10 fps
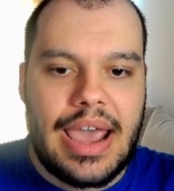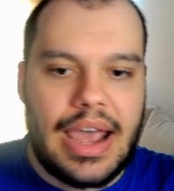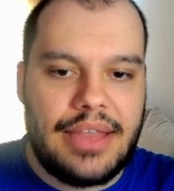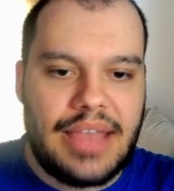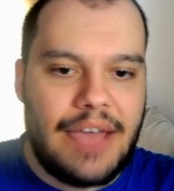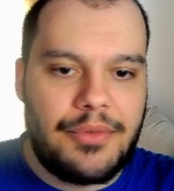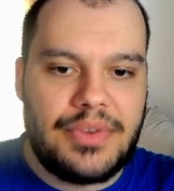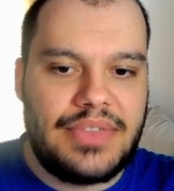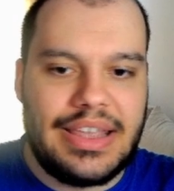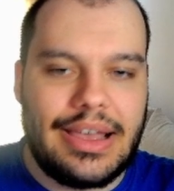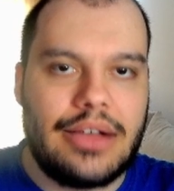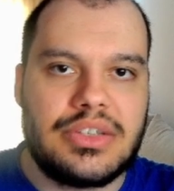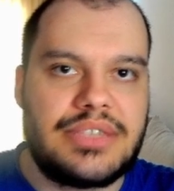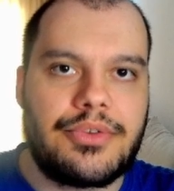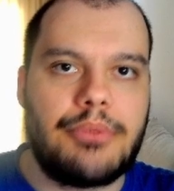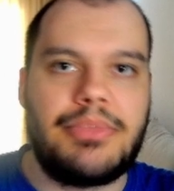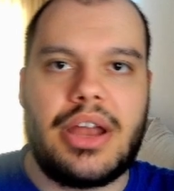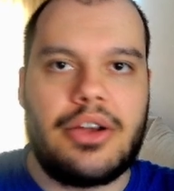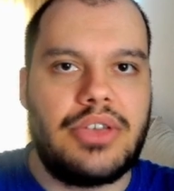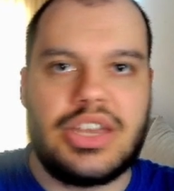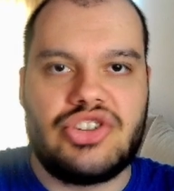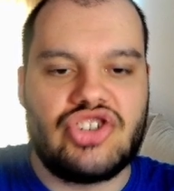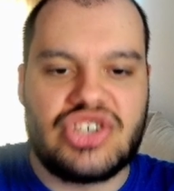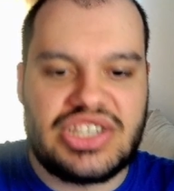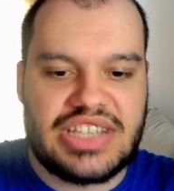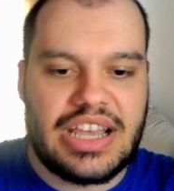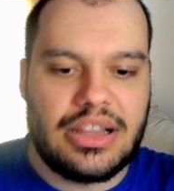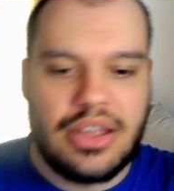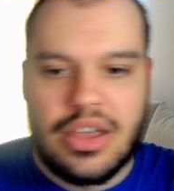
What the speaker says: and everything else from there you can just sell.